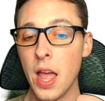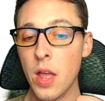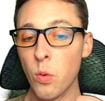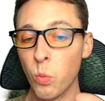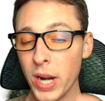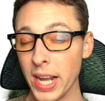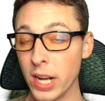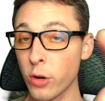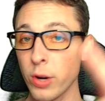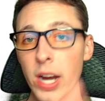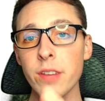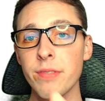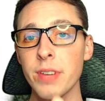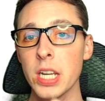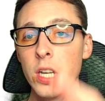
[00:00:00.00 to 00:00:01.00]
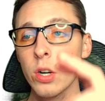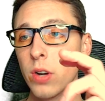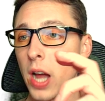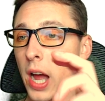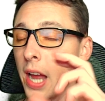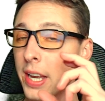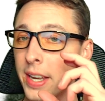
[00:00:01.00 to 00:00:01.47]
When I create a video,
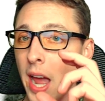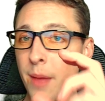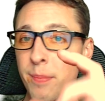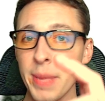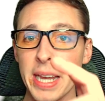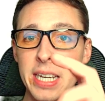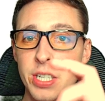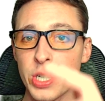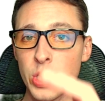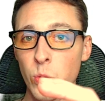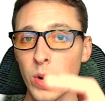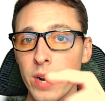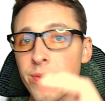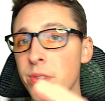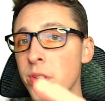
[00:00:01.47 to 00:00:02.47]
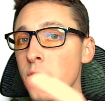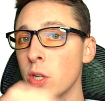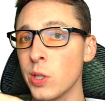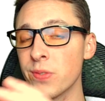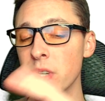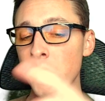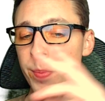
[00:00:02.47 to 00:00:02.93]
I make it square for the
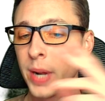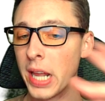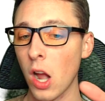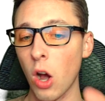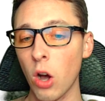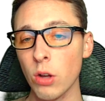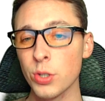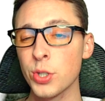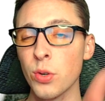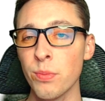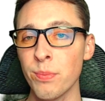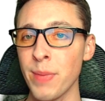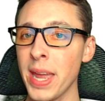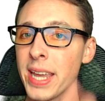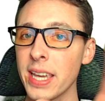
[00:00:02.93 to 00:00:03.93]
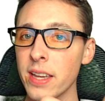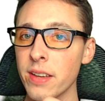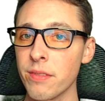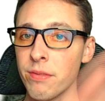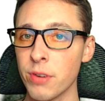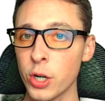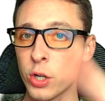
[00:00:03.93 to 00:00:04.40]
newsfeed, but I also make
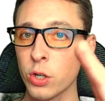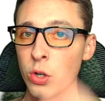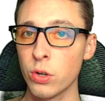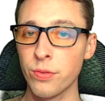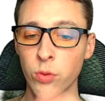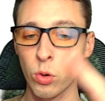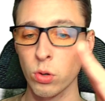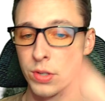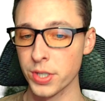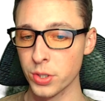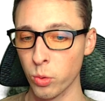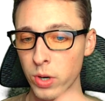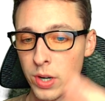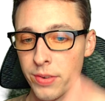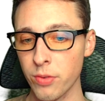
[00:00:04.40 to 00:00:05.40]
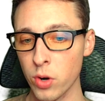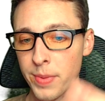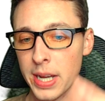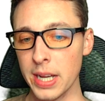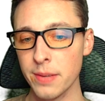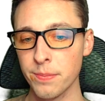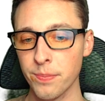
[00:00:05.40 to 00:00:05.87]
it vertical for the story
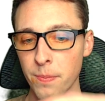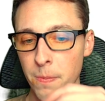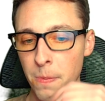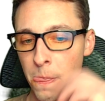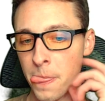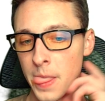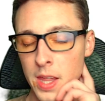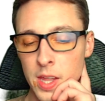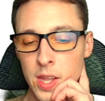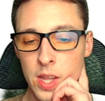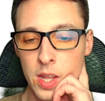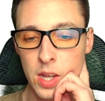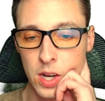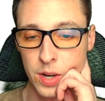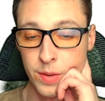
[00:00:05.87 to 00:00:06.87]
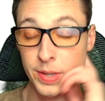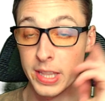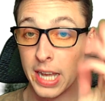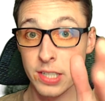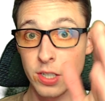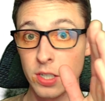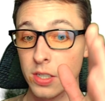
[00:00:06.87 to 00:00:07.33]
format. And
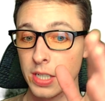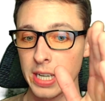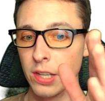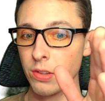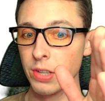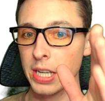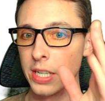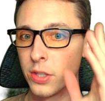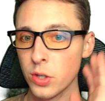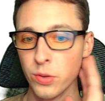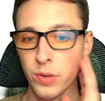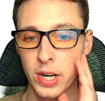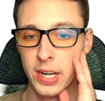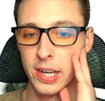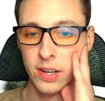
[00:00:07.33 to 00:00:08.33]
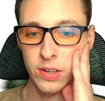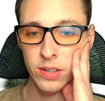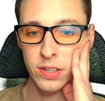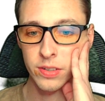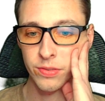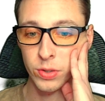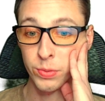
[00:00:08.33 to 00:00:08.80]
that's killing it too right now
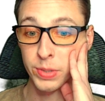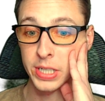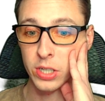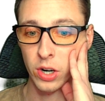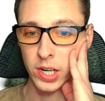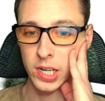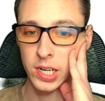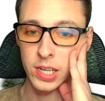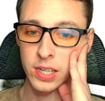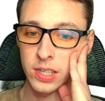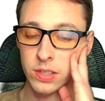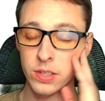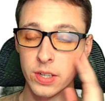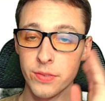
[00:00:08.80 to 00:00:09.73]
for retargeting.